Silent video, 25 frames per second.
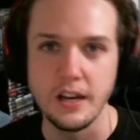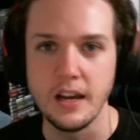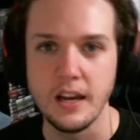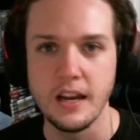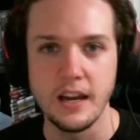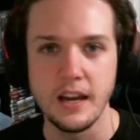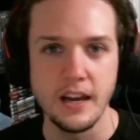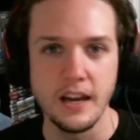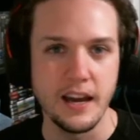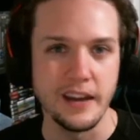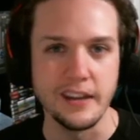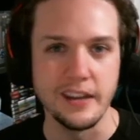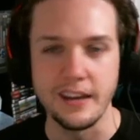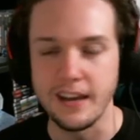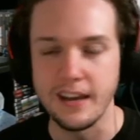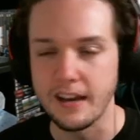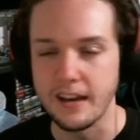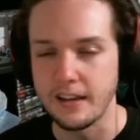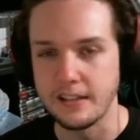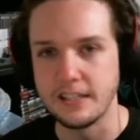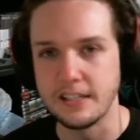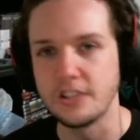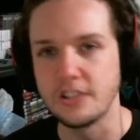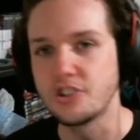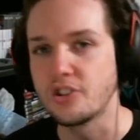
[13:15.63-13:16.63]
and you get
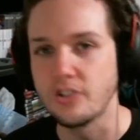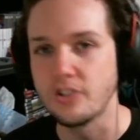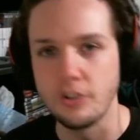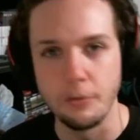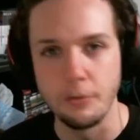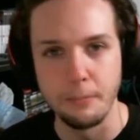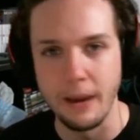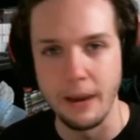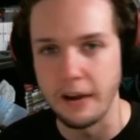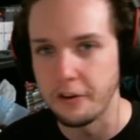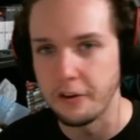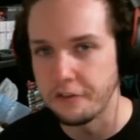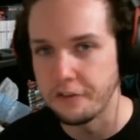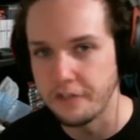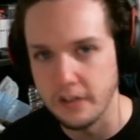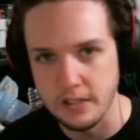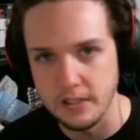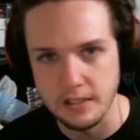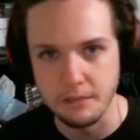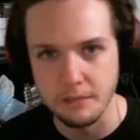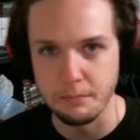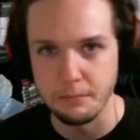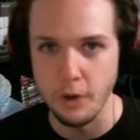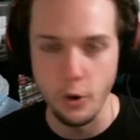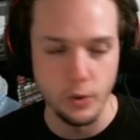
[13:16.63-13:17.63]
additional benefits
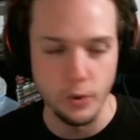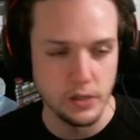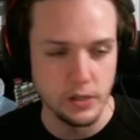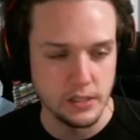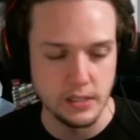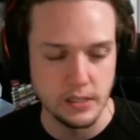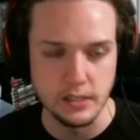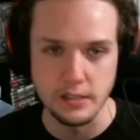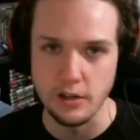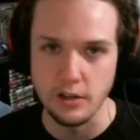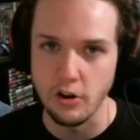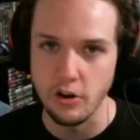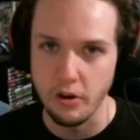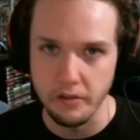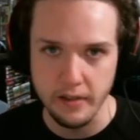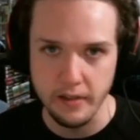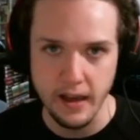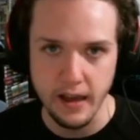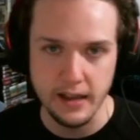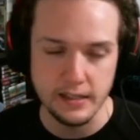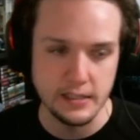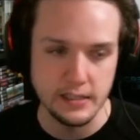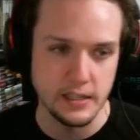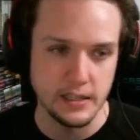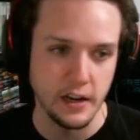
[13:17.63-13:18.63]
and bonuses and all
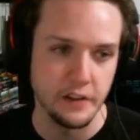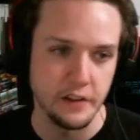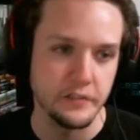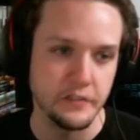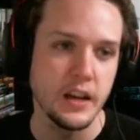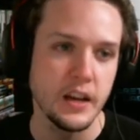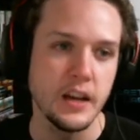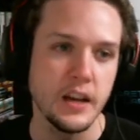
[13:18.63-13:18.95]
that stuff.